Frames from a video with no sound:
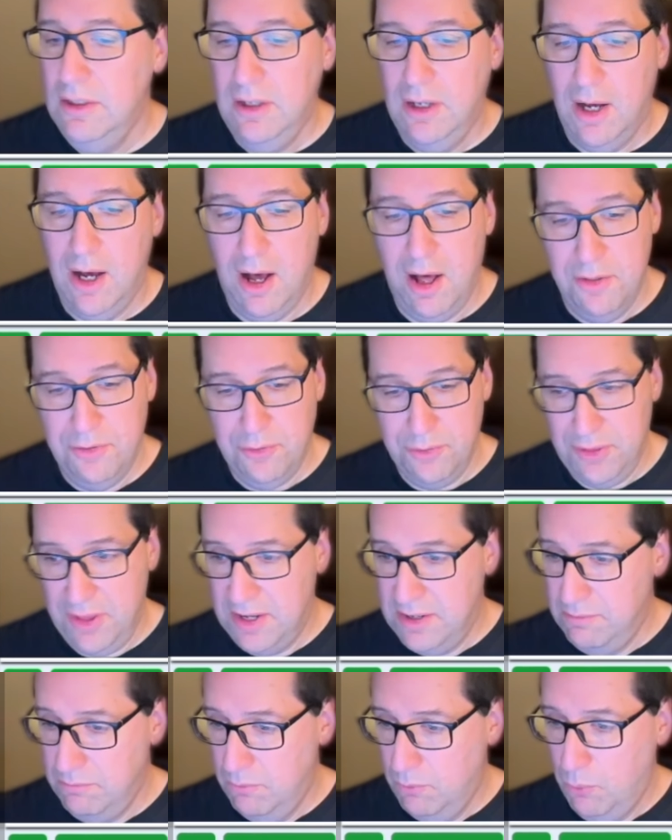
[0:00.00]
other
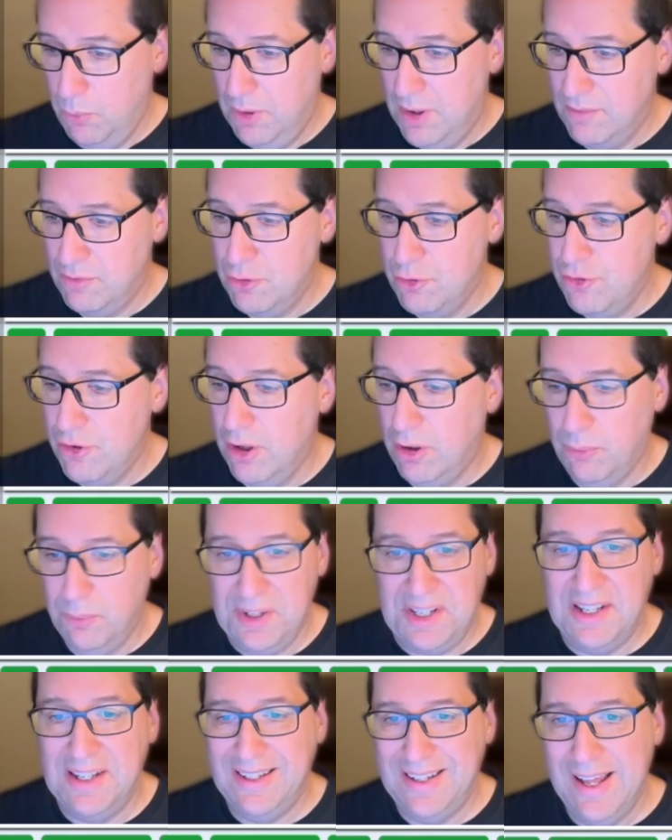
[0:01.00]
than whatever shell we
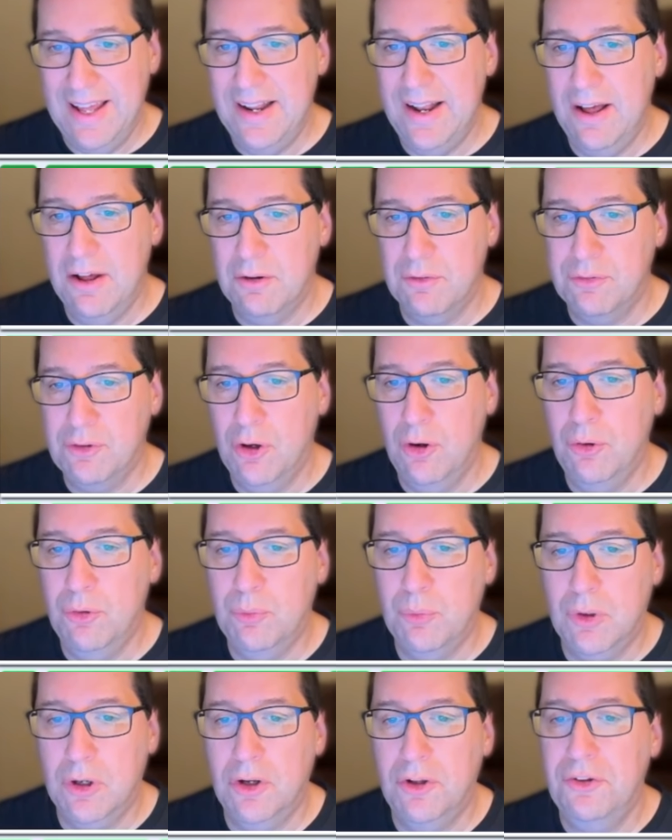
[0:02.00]
can get out of Code
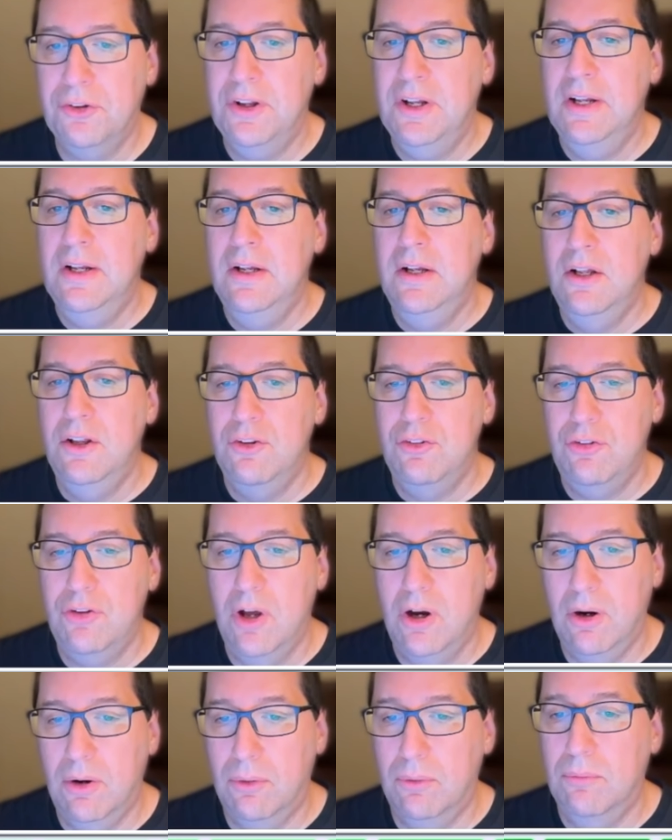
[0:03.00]
World.
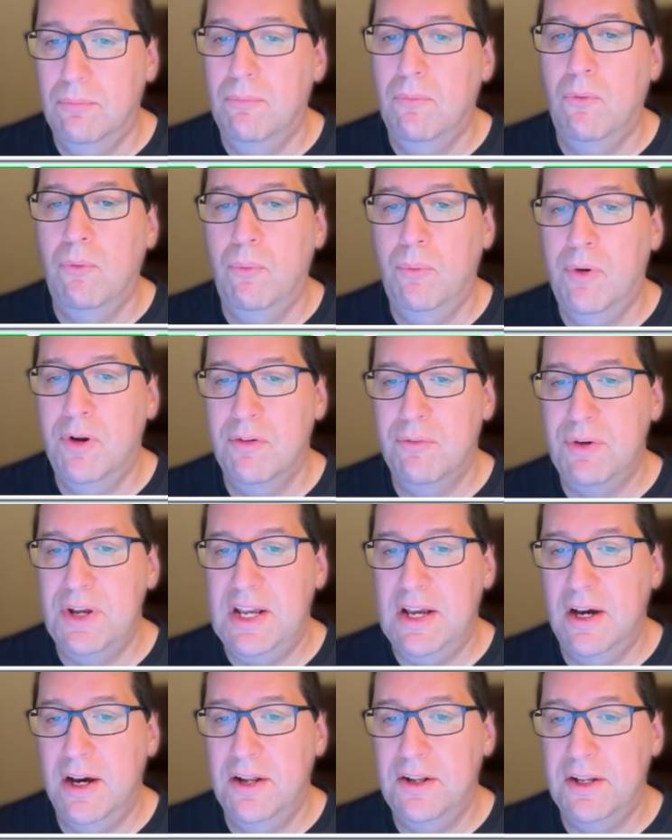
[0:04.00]
So what have we
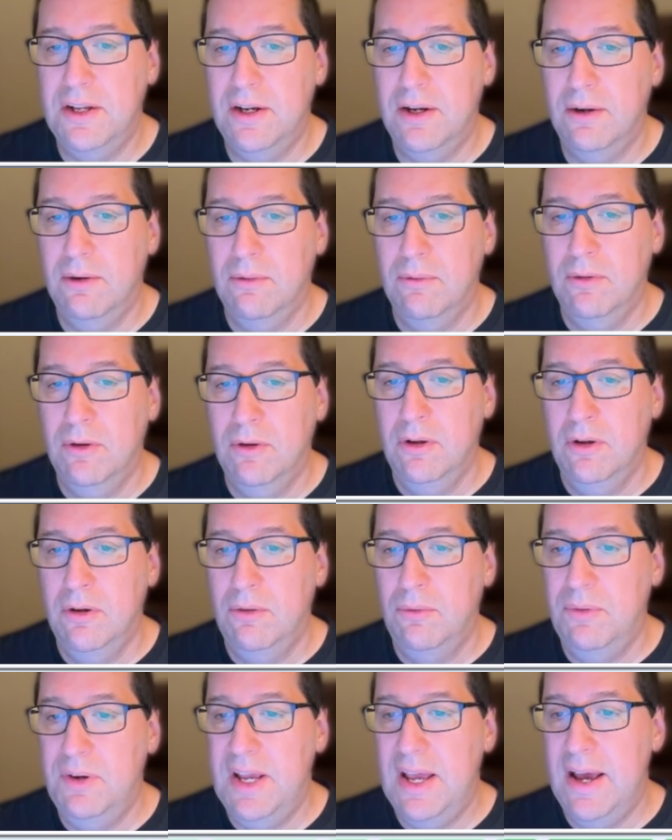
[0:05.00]
got here?
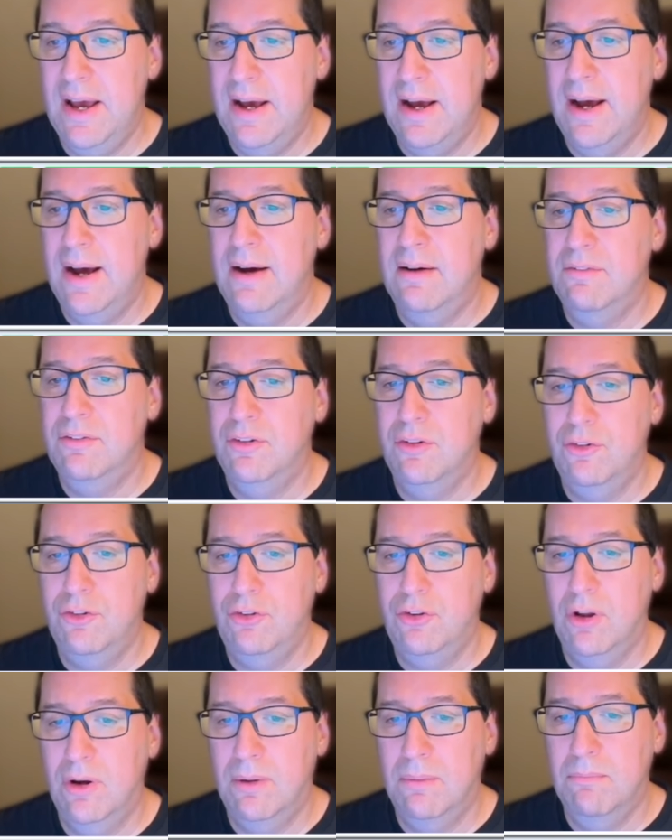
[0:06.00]
We have
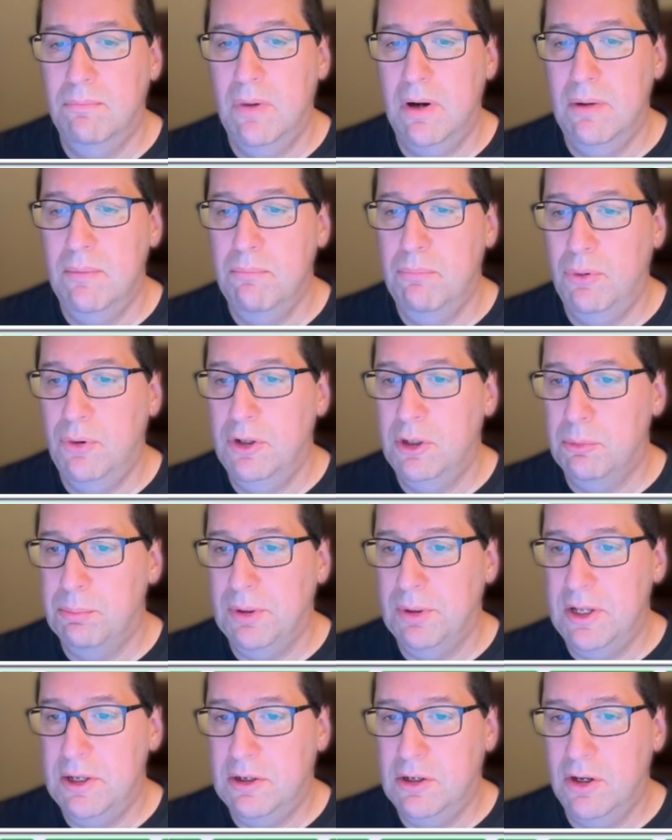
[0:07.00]
some
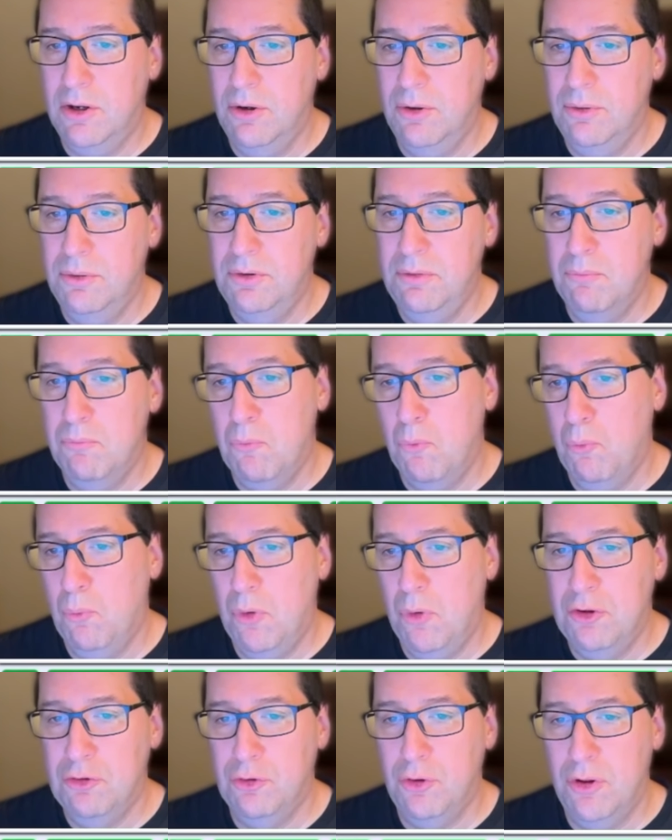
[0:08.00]
boilerplate code.
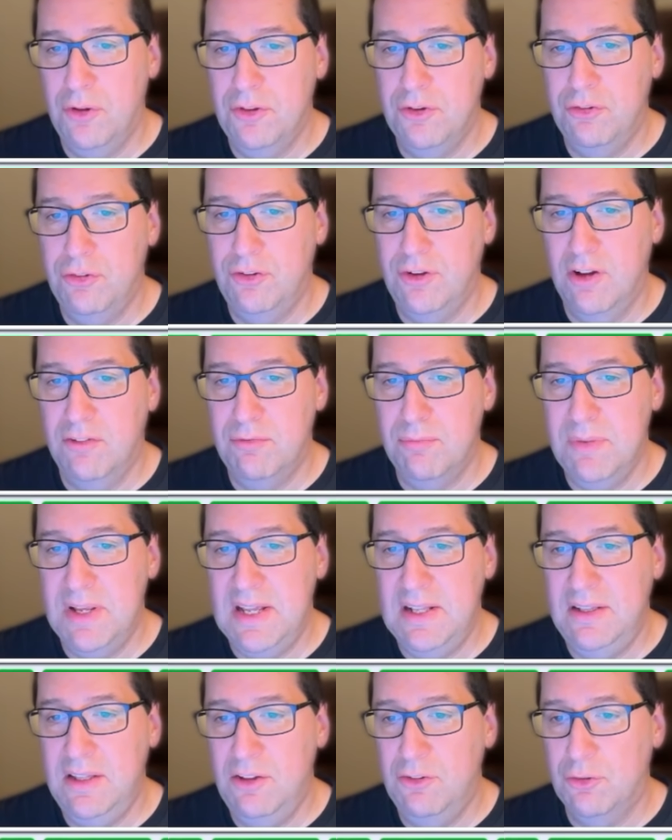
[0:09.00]
What does all this stuff
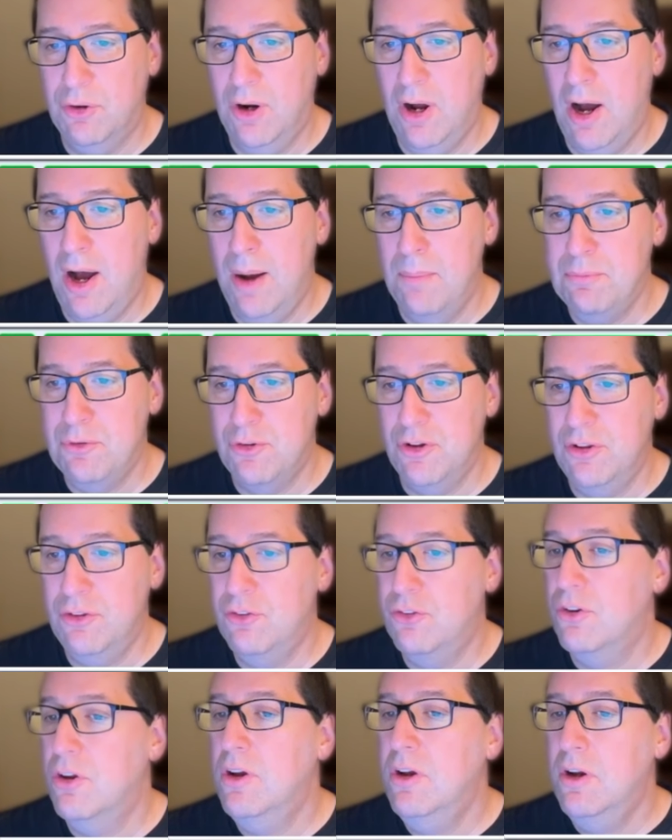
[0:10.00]
mean? These are
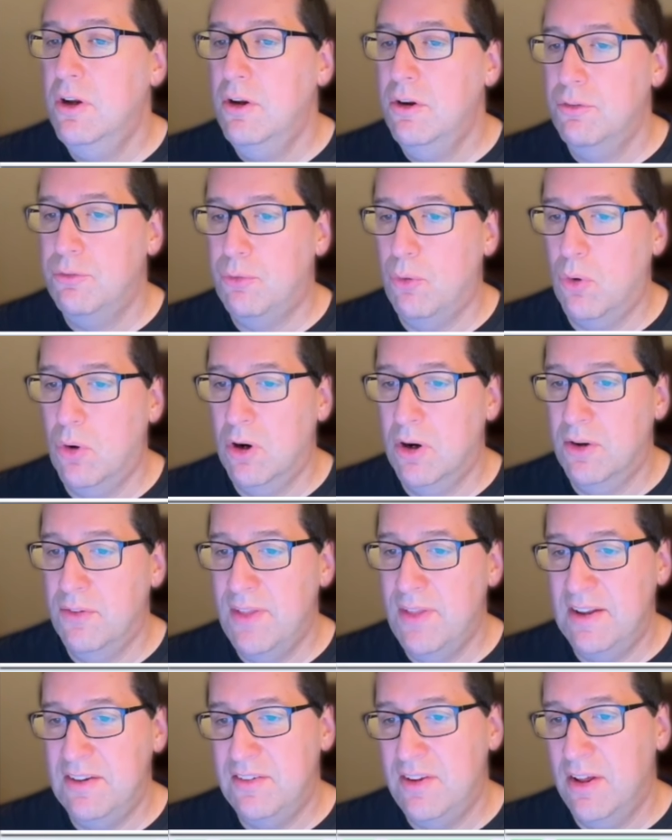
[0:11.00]
options
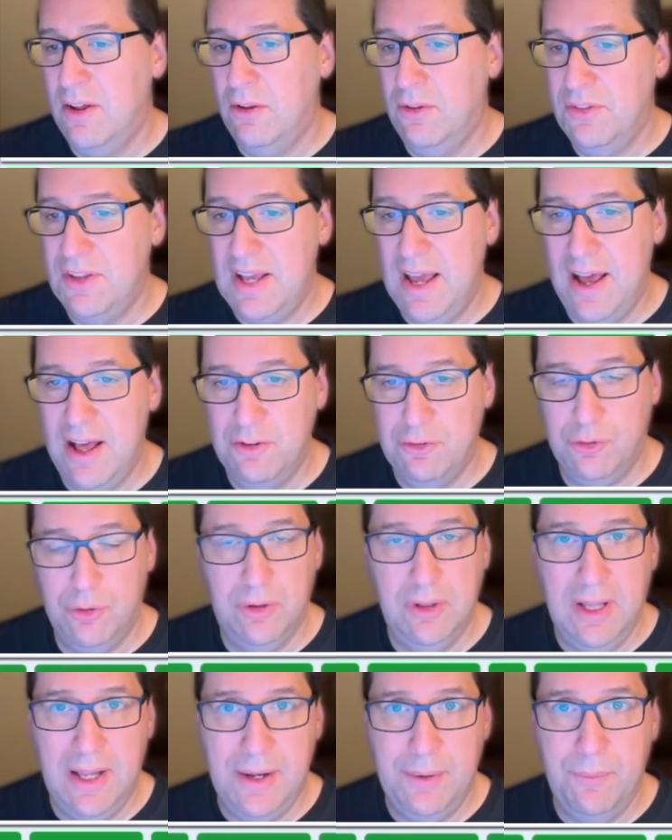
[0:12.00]
that tell the
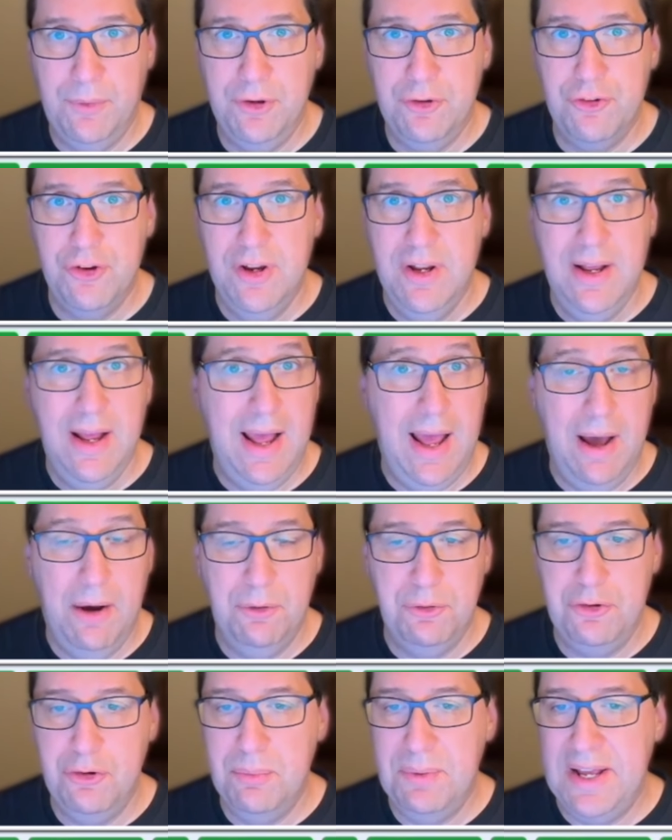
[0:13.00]
Haskell language how
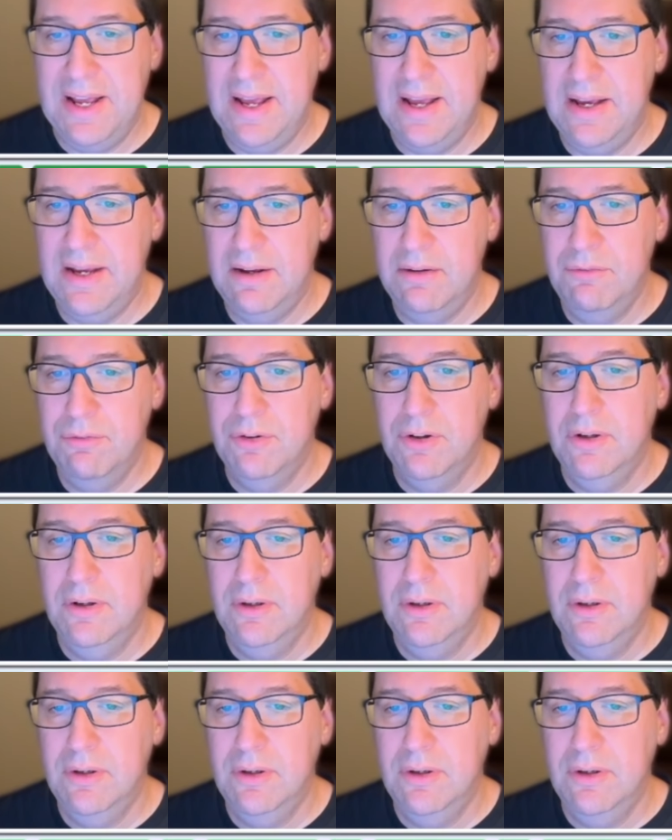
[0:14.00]
to behave.